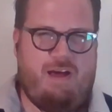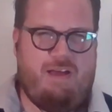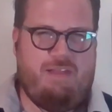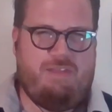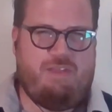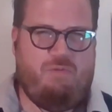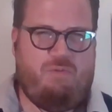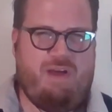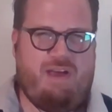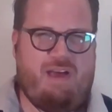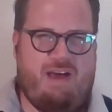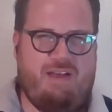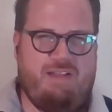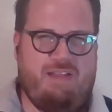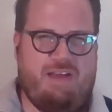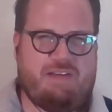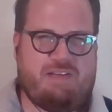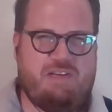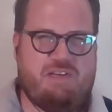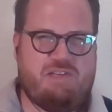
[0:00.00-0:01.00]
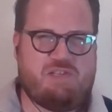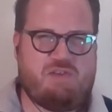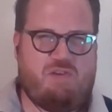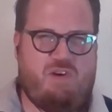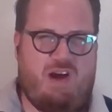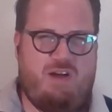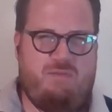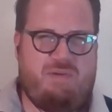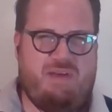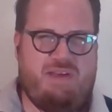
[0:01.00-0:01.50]
the way I like to
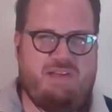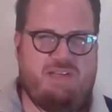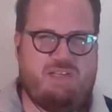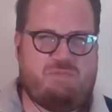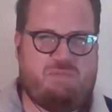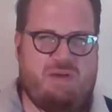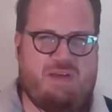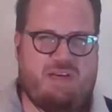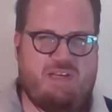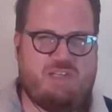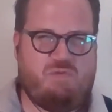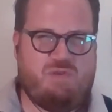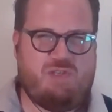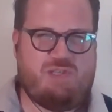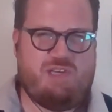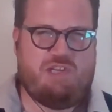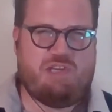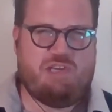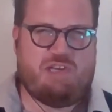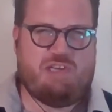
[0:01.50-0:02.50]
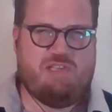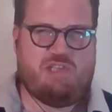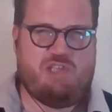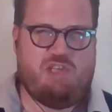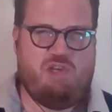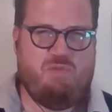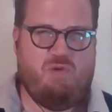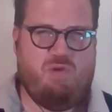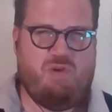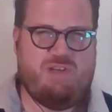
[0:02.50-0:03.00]
describe it is because we're such a
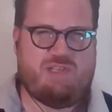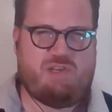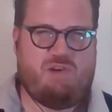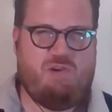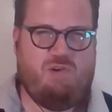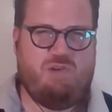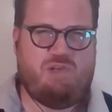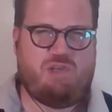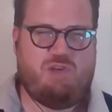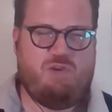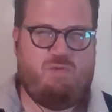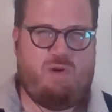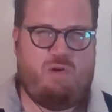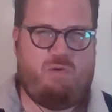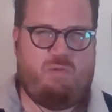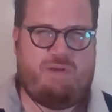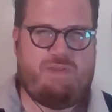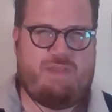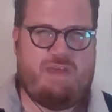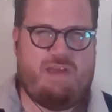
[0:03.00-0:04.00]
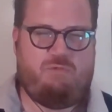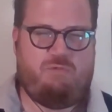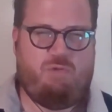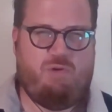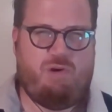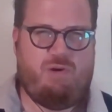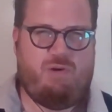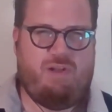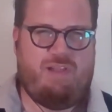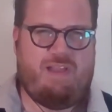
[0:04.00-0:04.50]
consumerist culture where we think
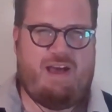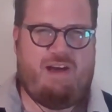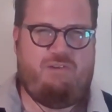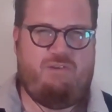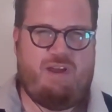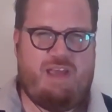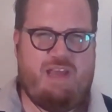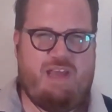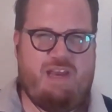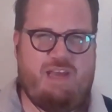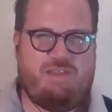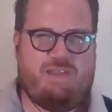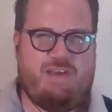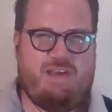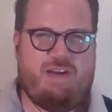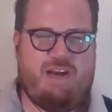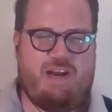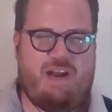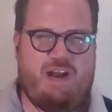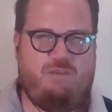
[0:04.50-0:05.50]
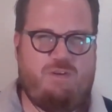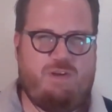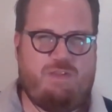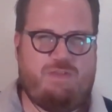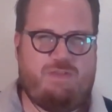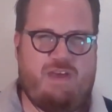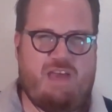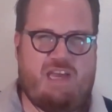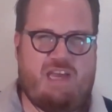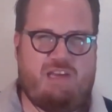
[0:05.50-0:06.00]
we're allowed anything and
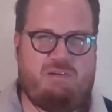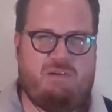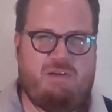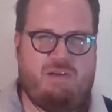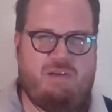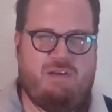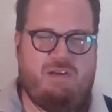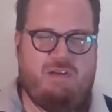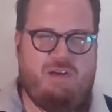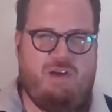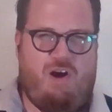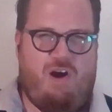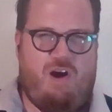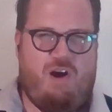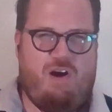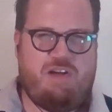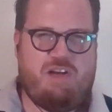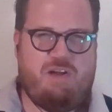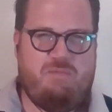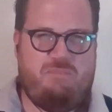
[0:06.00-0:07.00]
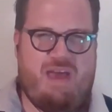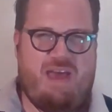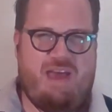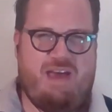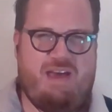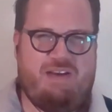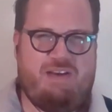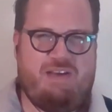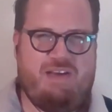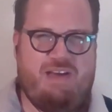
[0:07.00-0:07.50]
everything on
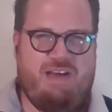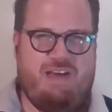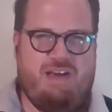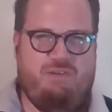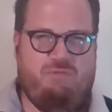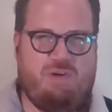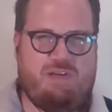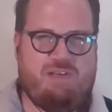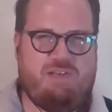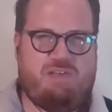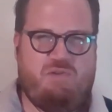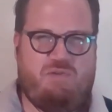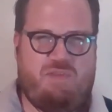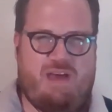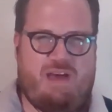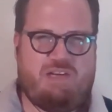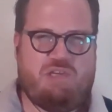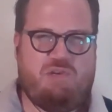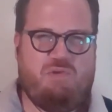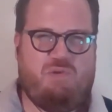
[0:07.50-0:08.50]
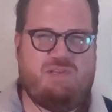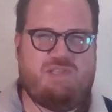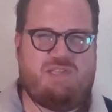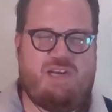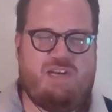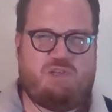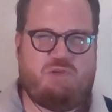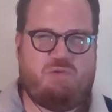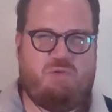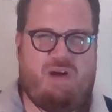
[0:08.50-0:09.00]
demand, we do that to our
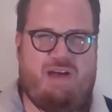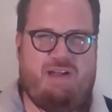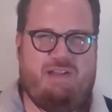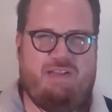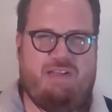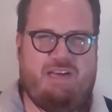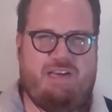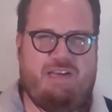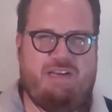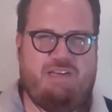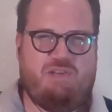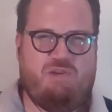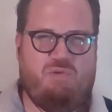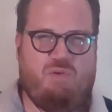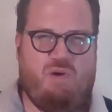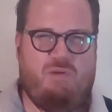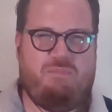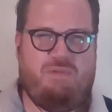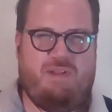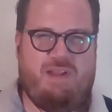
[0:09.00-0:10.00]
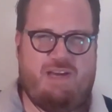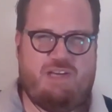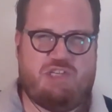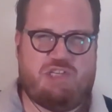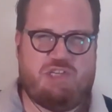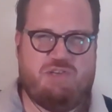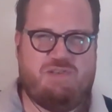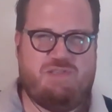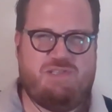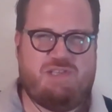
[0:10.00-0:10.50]
sexuality, to our
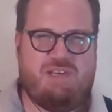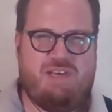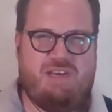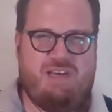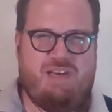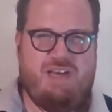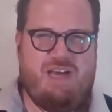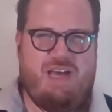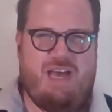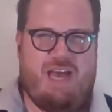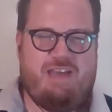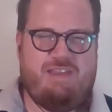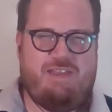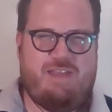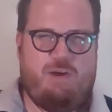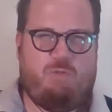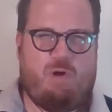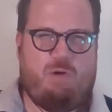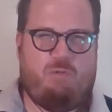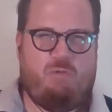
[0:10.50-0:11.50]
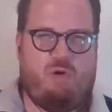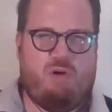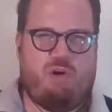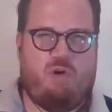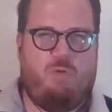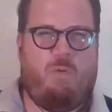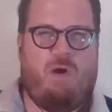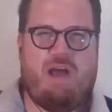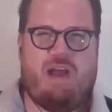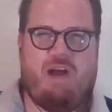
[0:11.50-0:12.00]
pleasures, and then we
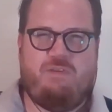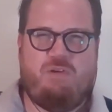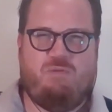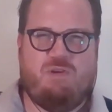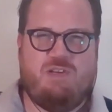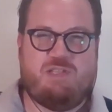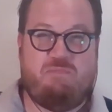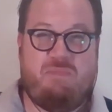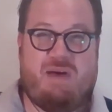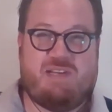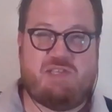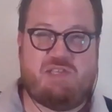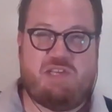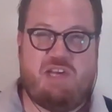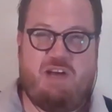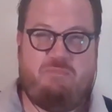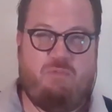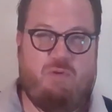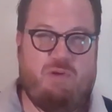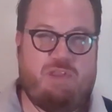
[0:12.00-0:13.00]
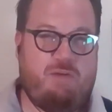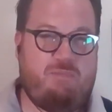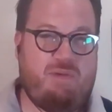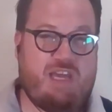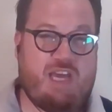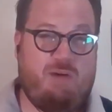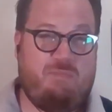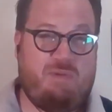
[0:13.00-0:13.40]
wonder why everyone's messed up when they become